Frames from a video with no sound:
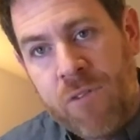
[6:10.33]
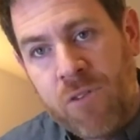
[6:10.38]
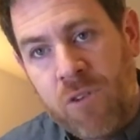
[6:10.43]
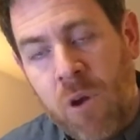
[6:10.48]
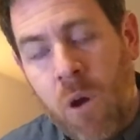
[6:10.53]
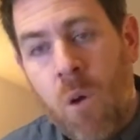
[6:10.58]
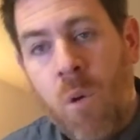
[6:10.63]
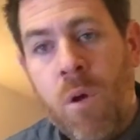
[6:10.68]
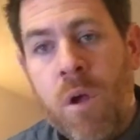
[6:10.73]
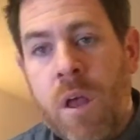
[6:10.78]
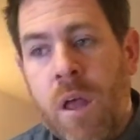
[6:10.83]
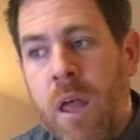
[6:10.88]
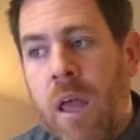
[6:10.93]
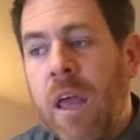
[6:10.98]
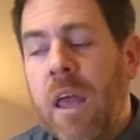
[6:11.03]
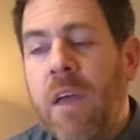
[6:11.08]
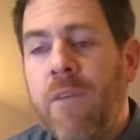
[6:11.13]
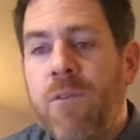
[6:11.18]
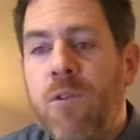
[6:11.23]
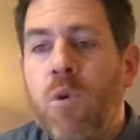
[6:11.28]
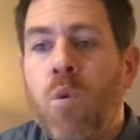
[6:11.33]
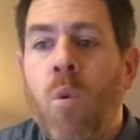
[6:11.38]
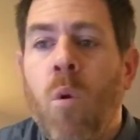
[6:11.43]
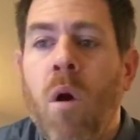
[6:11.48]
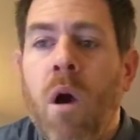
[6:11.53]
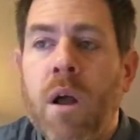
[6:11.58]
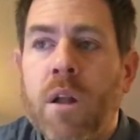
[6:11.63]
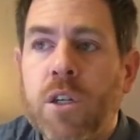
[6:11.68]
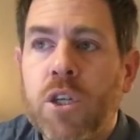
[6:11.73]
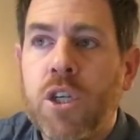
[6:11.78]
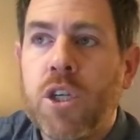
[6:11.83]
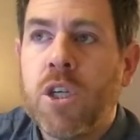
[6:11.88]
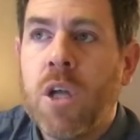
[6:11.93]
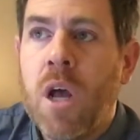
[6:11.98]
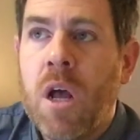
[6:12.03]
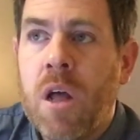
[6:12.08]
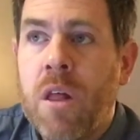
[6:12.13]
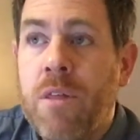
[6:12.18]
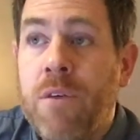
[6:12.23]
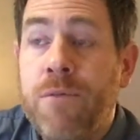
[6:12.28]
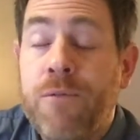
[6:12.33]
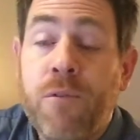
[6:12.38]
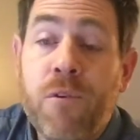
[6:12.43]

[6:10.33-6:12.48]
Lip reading: So if you watch the